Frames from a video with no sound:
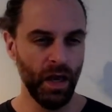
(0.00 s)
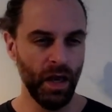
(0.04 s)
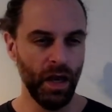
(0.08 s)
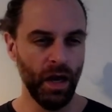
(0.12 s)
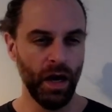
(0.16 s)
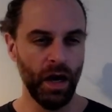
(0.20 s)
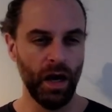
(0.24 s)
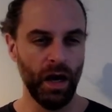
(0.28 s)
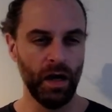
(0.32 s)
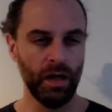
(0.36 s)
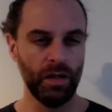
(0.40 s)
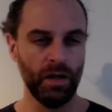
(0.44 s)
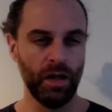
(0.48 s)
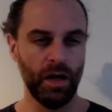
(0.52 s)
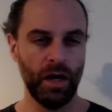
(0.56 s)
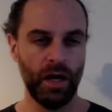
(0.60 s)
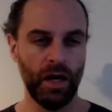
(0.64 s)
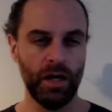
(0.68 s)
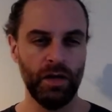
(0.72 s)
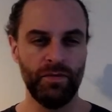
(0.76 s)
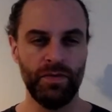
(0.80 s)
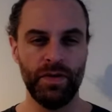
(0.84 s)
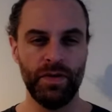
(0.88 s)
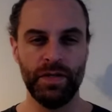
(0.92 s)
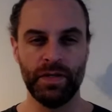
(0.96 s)
A
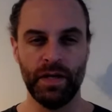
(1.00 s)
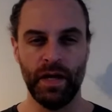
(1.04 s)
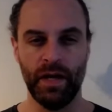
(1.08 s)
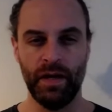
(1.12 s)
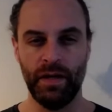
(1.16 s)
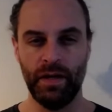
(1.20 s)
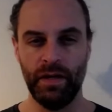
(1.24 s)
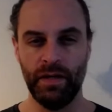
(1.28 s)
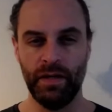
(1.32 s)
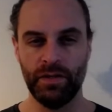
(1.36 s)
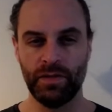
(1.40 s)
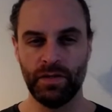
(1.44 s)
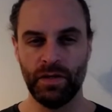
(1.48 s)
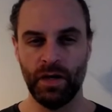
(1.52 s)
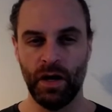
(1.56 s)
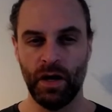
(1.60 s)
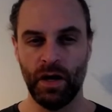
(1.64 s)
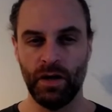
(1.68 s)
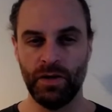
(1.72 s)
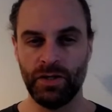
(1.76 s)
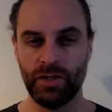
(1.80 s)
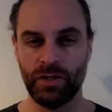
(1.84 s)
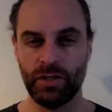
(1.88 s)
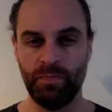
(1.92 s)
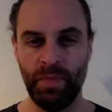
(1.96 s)
lot of these entities are
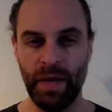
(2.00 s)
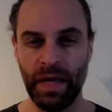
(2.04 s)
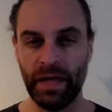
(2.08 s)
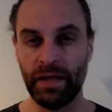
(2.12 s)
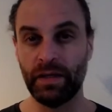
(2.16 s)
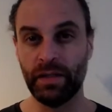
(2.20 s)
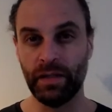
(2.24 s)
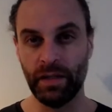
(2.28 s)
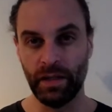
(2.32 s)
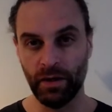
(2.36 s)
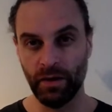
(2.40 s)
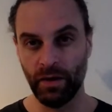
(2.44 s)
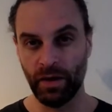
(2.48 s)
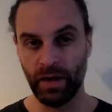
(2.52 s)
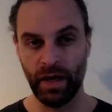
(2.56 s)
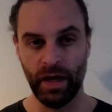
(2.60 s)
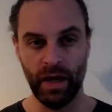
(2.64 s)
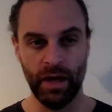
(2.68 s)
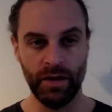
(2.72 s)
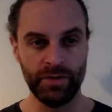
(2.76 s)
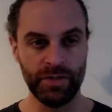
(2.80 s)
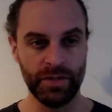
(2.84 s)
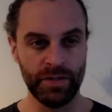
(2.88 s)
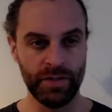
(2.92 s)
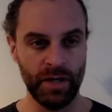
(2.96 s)
just big
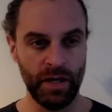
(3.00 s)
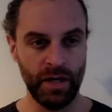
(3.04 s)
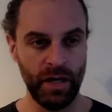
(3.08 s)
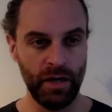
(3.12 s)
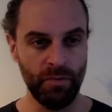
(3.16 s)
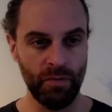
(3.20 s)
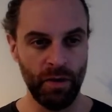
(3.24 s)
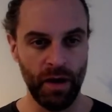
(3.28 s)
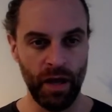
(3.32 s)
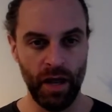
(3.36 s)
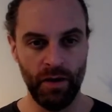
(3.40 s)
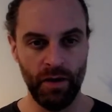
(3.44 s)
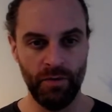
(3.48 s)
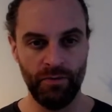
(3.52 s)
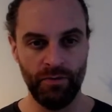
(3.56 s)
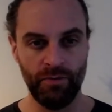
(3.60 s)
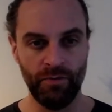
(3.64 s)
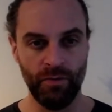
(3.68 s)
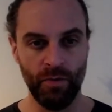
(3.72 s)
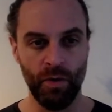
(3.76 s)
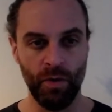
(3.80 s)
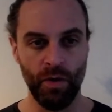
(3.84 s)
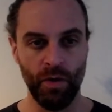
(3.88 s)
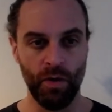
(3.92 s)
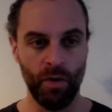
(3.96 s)
clearinghouses anyway
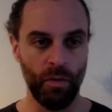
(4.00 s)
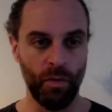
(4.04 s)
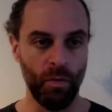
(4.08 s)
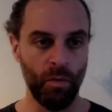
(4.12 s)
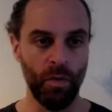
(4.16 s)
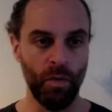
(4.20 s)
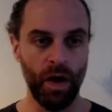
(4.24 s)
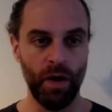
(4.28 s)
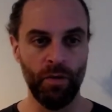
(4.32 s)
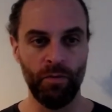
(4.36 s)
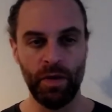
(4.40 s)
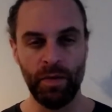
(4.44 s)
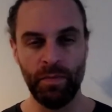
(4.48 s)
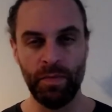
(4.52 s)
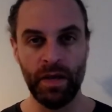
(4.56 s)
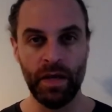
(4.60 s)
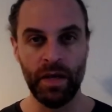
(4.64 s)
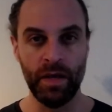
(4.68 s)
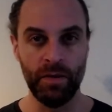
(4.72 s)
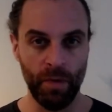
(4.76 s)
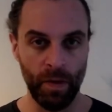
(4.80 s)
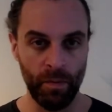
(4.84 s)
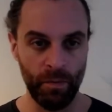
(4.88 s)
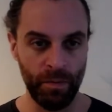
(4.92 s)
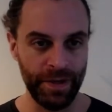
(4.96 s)
for what we
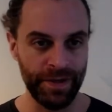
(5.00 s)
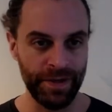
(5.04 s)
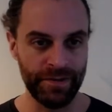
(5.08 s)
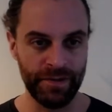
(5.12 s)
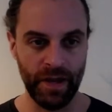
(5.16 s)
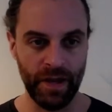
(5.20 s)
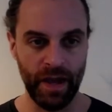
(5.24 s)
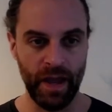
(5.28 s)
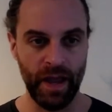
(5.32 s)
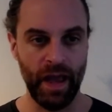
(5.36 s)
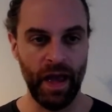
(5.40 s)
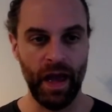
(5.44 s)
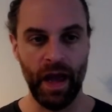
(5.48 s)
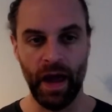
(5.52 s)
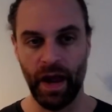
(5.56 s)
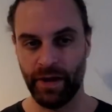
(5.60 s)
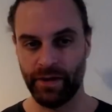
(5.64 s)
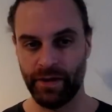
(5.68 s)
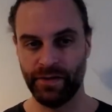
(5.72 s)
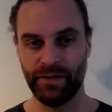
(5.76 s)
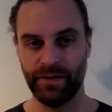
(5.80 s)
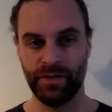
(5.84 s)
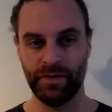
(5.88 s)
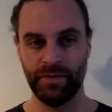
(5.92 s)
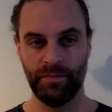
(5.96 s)
mean when we say
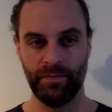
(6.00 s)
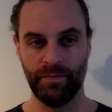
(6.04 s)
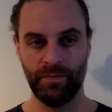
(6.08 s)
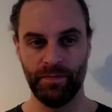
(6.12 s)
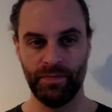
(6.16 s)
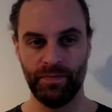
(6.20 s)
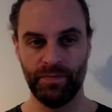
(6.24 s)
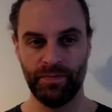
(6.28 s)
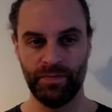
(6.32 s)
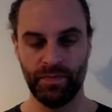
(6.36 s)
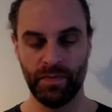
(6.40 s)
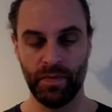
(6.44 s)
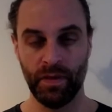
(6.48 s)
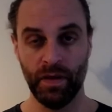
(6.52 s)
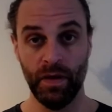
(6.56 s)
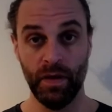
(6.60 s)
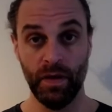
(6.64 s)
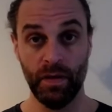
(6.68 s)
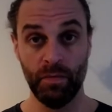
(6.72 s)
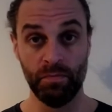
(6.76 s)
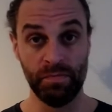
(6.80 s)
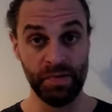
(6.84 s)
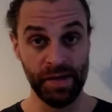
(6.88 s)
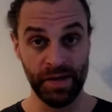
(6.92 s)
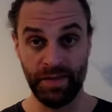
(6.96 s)
X.
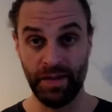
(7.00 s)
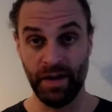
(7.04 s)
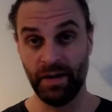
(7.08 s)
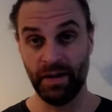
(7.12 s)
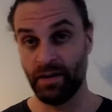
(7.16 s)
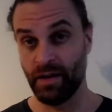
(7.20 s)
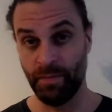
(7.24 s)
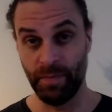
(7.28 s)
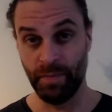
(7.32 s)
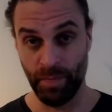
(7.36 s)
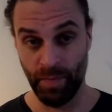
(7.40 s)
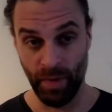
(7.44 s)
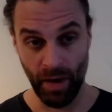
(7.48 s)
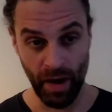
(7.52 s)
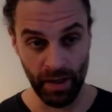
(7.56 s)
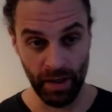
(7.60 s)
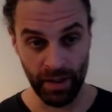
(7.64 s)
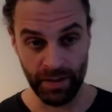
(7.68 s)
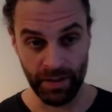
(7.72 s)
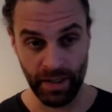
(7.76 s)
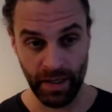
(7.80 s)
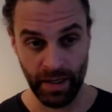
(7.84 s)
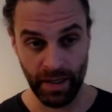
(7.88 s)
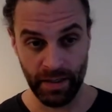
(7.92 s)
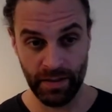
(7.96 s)
But then come the
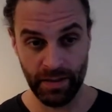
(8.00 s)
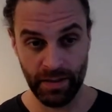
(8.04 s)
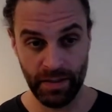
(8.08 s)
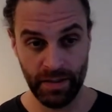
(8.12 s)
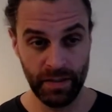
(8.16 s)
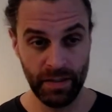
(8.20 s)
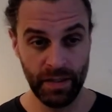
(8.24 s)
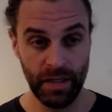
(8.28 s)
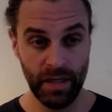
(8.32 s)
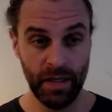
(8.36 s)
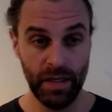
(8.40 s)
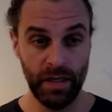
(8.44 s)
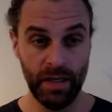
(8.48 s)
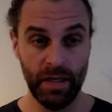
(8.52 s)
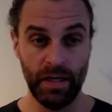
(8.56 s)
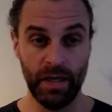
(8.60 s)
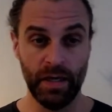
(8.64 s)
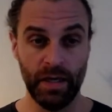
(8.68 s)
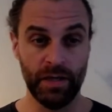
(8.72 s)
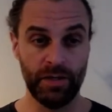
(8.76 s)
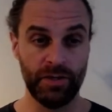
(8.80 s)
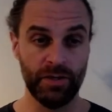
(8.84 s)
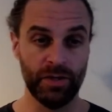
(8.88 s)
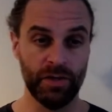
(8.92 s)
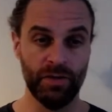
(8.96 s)
politics.
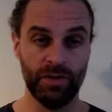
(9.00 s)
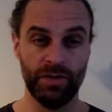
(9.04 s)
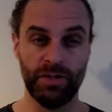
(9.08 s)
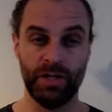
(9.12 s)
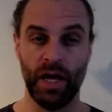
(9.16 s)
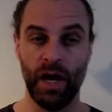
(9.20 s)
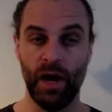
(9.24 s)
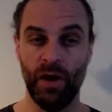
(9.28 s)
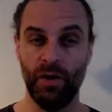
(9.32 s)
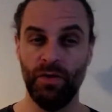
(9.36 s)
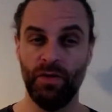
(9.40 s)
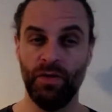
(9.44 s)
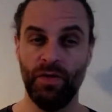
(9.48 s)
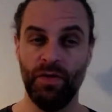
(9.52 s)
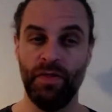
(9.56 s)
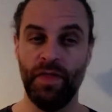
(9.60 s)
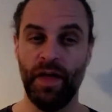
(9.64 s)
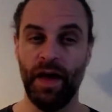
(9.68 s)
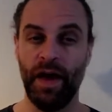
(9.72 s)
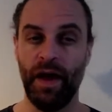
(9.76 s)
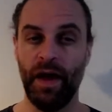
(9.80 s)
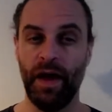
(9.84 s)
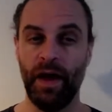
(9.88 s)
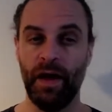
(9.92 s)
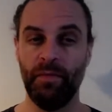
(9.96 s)
It turns out
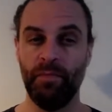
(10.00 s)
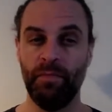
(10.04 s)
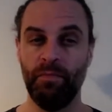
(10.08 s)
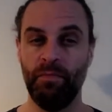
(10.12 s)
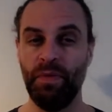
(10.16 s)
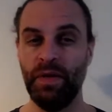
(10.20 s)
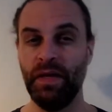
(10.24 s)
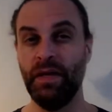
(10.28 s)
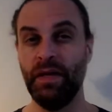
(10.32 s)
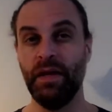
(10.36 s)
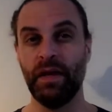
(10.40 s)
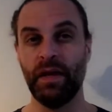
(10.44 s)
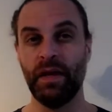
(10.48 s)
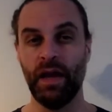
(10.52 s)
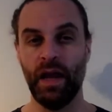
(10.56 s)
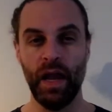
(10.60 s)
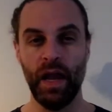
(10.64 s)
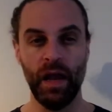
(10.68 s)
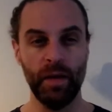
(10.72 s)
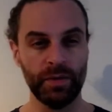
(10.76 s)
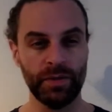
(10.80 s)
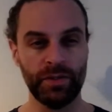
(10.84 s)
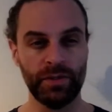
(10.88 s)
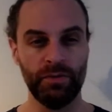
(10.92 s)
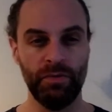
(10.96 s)
that being
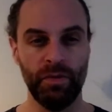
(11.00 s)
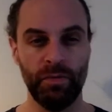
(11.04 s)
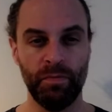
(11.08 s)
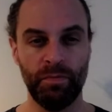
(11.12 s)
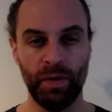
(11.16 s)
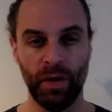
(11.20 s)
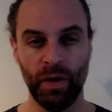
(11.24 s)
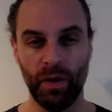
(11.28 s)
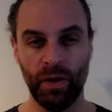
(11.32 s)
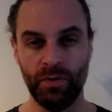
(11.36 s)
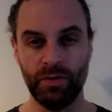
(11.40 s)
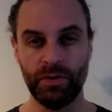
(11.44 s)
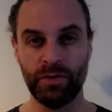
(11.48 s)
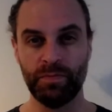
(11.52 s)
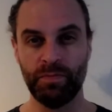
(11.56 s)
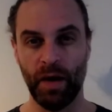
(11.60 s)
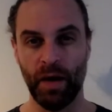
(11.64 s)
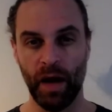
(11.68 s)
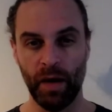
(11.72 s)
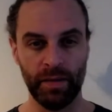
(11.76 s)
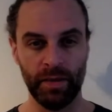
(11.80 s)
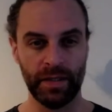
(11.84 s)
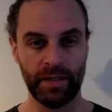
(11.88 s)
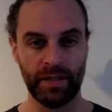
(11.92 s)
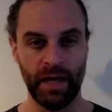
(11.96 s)
able to impose
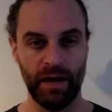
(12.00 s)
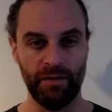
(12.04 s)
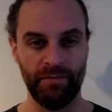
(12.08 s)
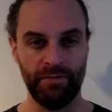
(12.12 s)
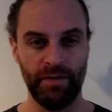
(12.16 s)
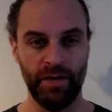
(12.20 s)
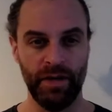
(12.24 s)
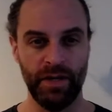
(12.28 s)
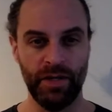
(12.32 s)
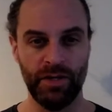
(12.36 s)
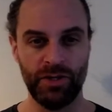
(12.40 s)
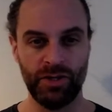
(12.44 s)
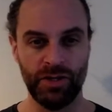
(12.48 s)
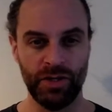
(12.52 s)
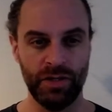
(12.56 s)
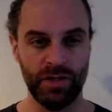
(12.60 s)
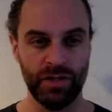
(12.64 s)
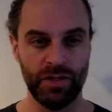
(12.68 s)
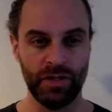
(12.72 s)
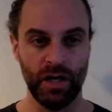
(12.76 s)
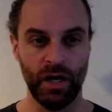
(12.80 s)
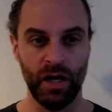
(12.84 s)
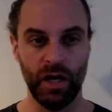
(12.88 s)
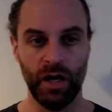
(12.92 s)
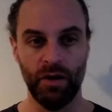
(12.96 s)
public
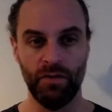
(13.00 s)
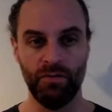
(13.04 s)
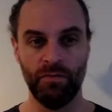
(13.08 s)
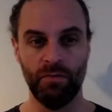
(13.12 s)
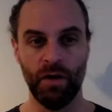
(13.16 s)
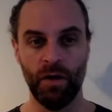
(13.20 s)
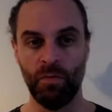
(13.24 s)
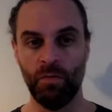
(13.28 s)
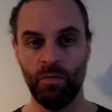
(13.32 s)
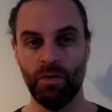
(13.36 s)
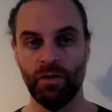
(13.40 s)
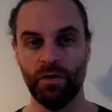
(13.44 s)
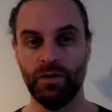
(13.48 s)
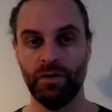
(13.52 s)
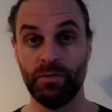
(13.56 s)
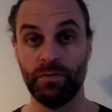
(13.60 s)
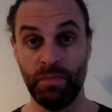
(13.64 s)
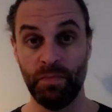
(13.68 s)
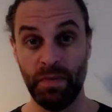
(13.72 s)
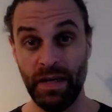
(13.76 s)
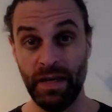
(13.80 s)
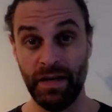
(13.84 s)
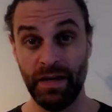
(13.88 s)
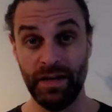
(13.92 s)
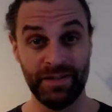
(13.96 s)
definitions of what words
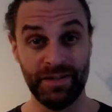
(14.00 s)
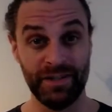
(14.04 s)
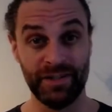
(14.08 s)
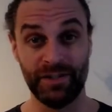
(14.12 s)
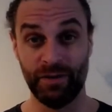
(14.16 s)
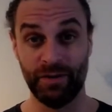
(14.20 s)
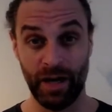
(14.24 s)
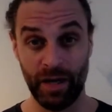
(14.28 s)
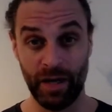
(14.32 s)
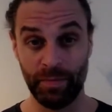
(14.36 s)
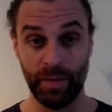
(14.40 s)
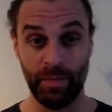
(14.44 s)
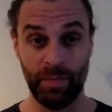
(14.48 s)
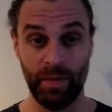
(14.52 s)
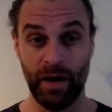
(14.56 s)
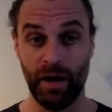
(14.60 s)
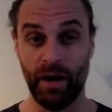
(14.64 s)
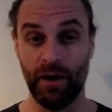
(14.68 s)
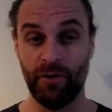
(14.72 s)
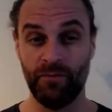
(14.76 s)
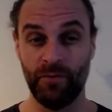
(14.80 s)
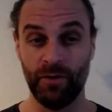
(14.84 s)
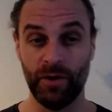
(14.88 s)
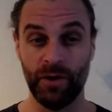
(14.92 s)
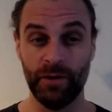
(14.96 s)
mean is incredibly
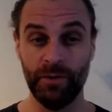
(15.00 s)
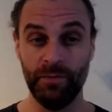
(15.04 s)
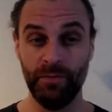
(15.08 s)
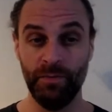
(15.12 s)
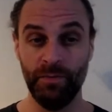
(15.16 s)
powerful.